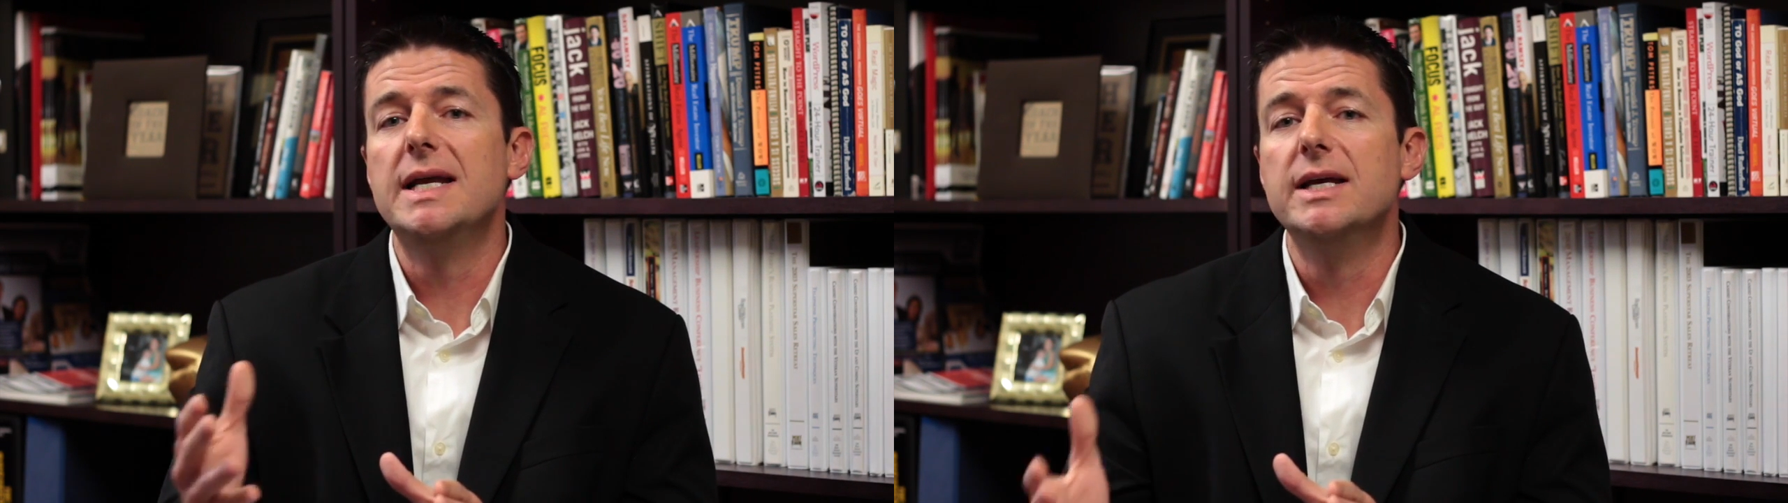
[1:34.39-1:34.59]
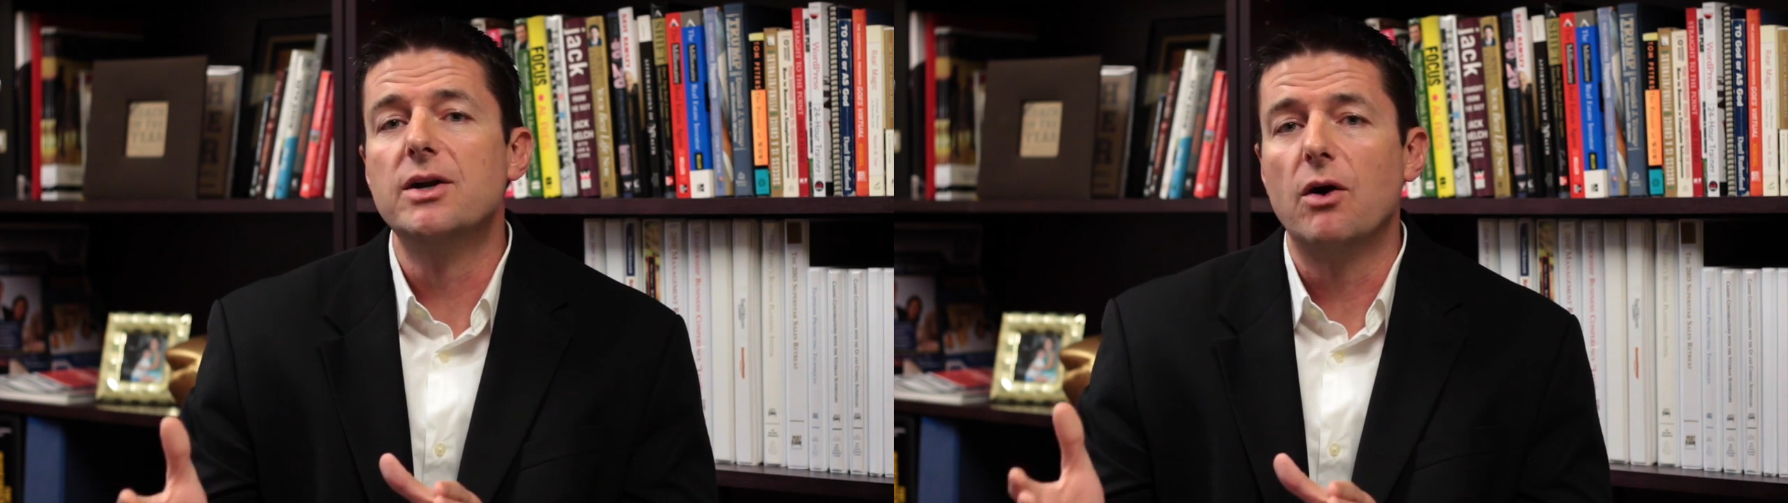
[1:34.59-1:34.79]

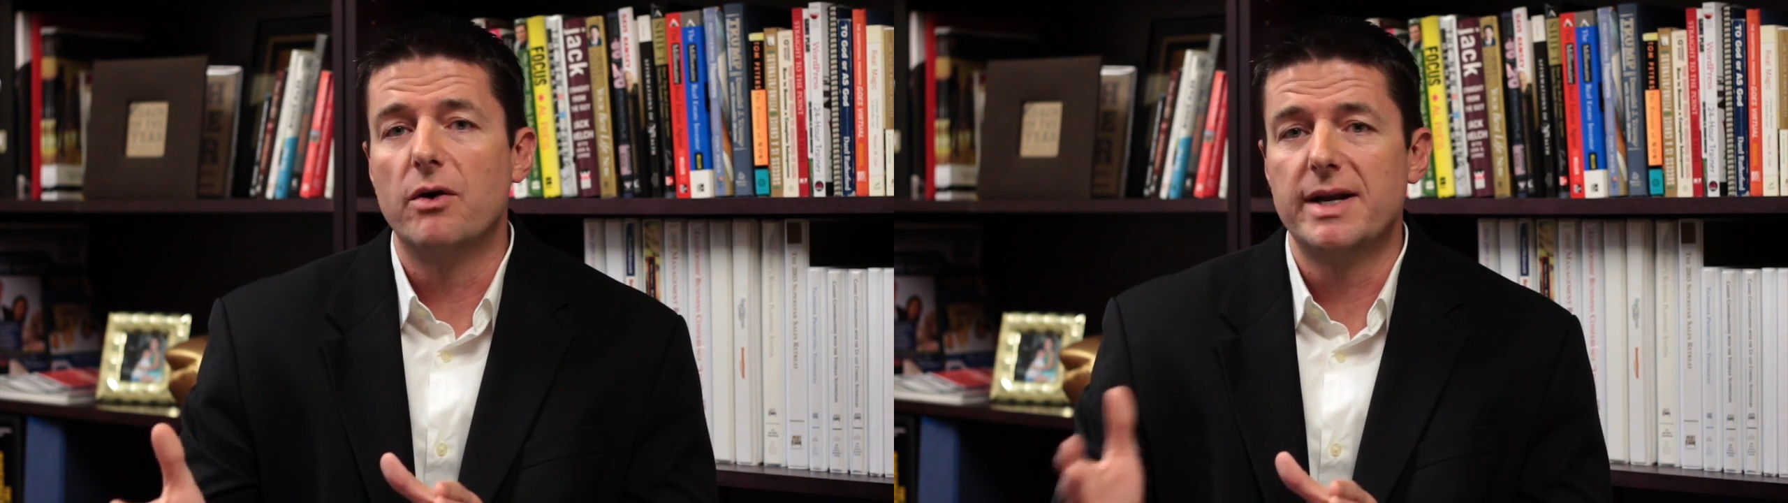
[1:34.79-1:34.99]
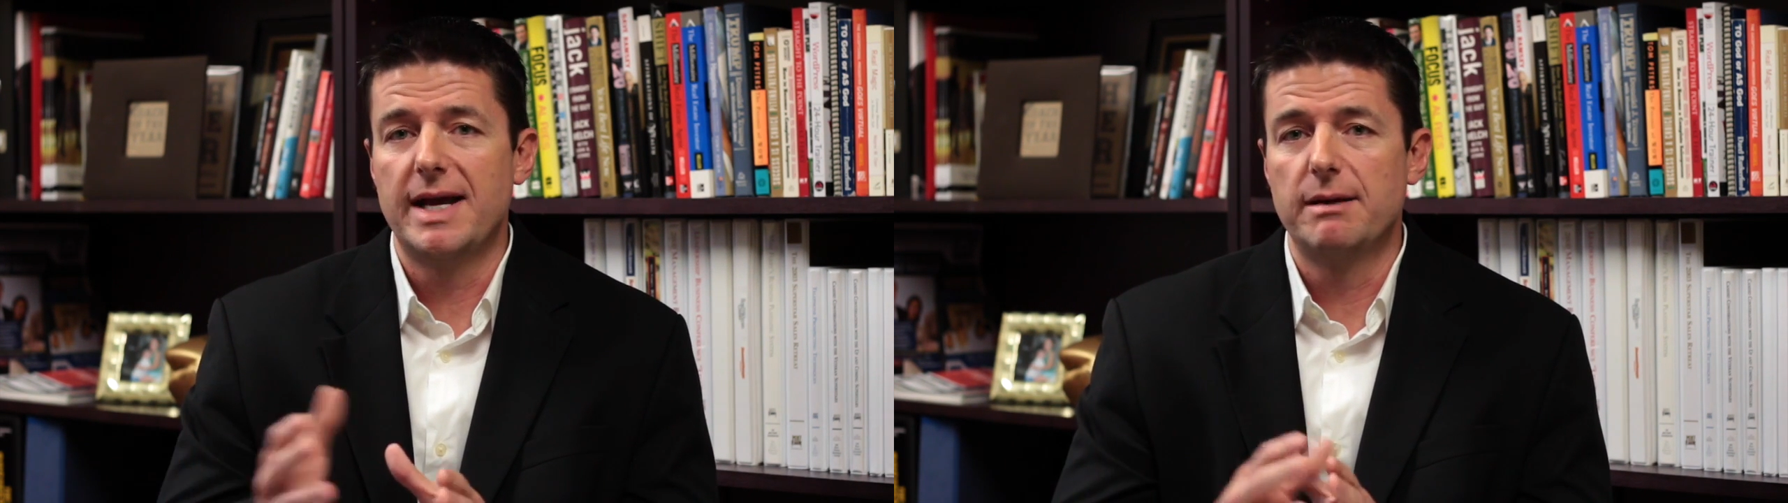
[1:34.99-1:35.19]
in
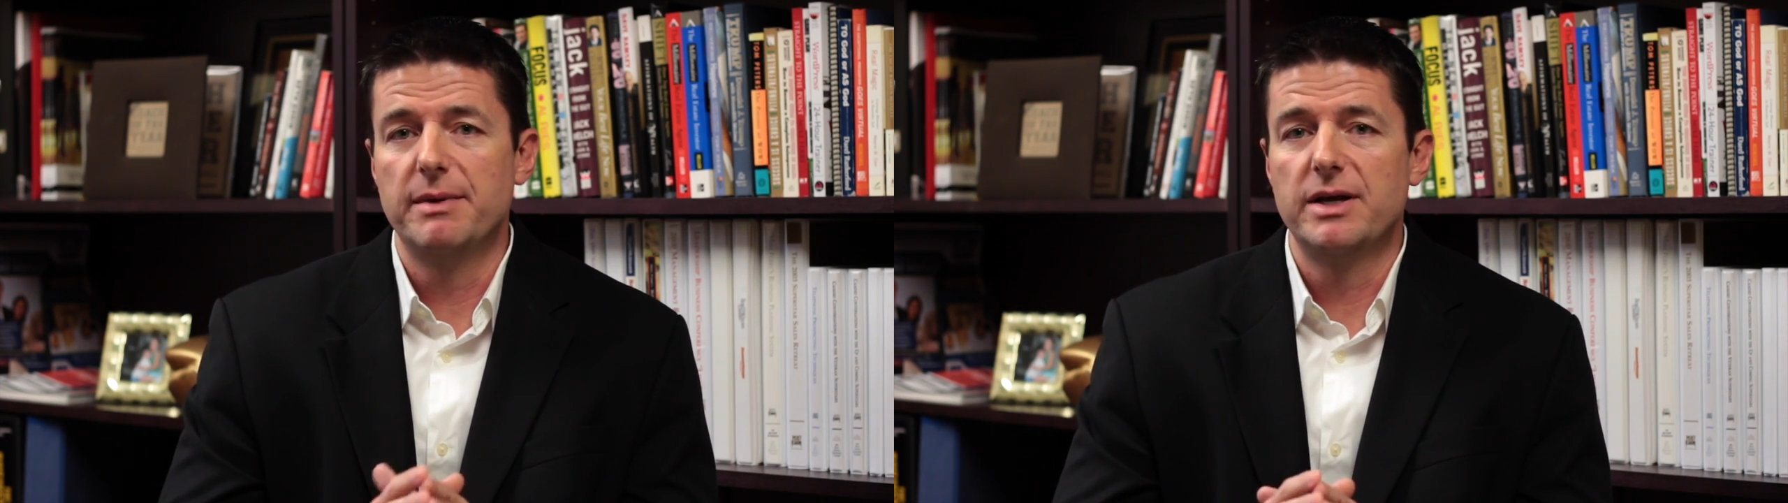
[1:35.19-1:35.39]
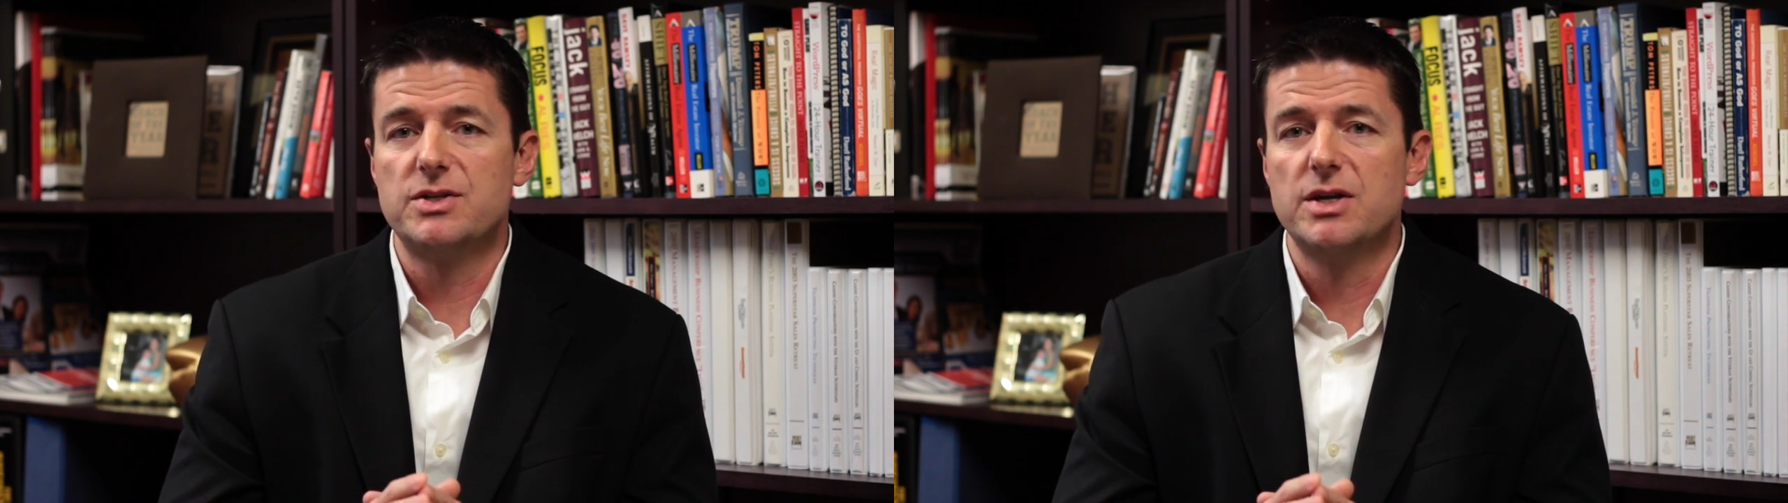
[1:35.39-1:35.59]
our
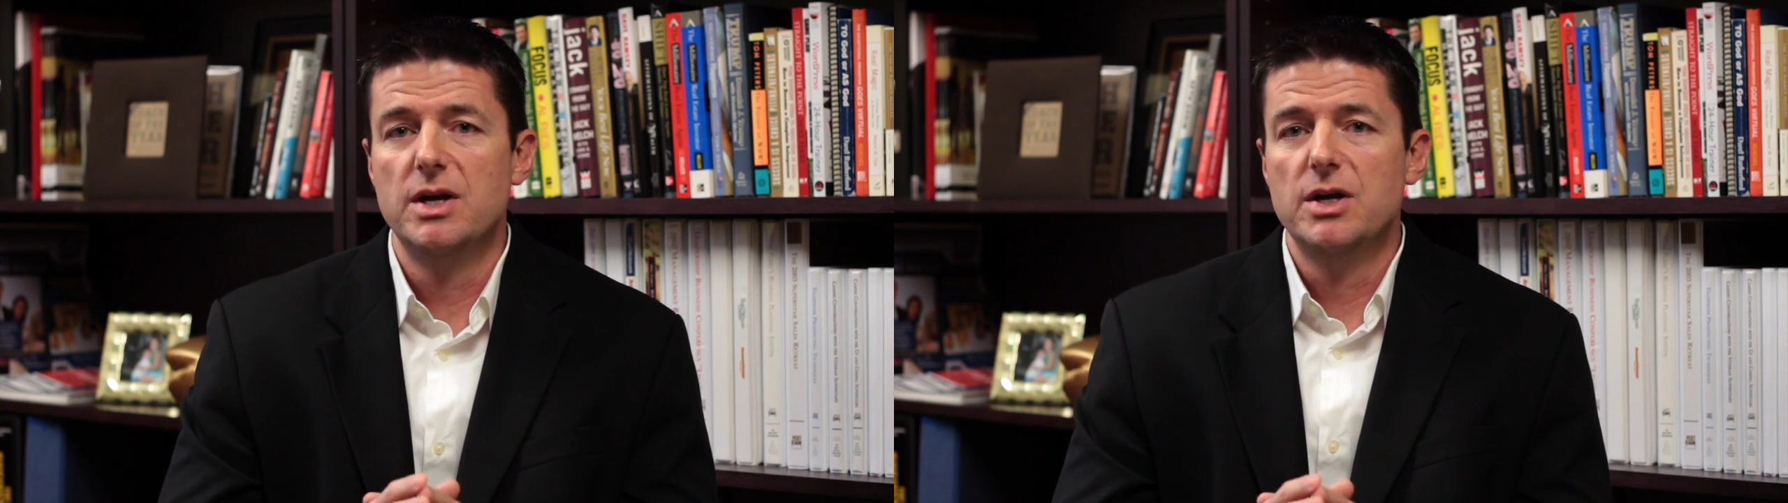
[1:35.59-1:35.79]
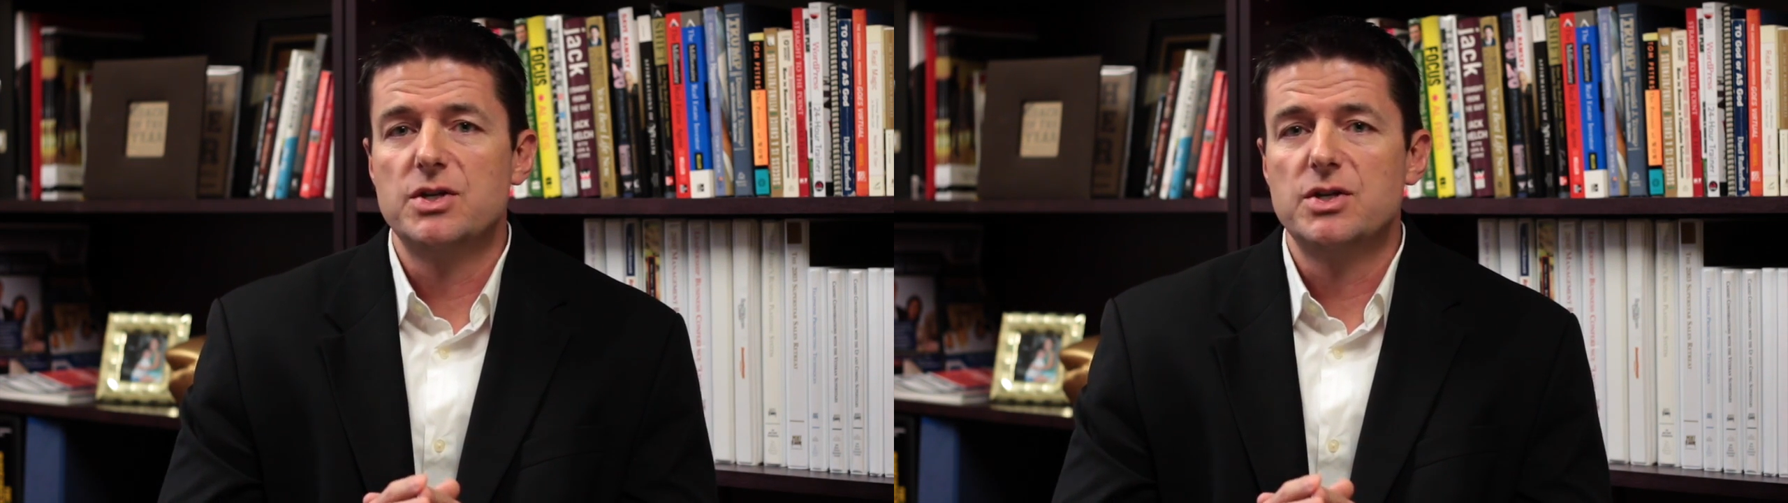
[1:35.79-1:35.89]
database.